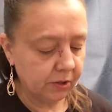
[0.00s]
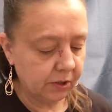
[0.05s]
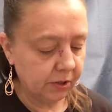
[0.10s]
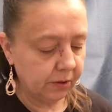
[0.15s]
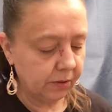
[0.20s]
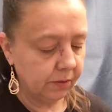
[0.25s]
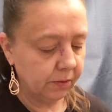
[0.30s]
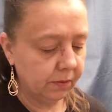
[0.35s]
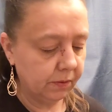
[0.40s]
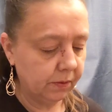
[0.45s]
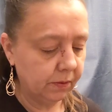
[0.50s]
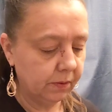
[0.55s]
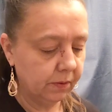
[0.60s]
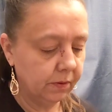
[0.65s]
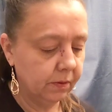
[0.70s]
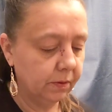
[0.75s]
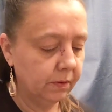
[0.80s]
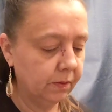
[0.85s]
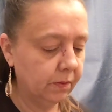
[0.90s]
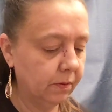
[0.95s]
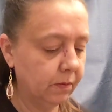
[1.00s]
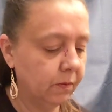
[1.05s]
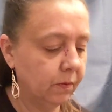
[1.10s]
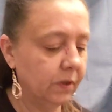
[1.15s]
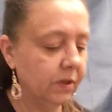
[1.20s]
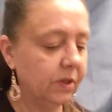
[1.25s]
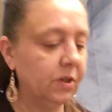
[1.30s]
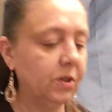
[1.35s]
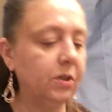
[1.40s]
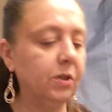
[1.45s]
you
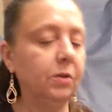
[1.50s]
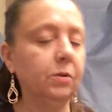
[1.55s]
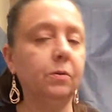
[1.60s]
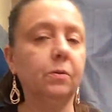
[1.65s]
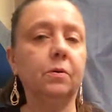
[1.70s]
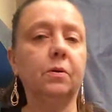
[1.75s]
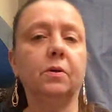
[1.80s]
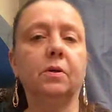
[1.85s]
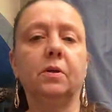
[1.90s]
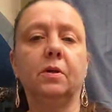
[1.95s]
what to do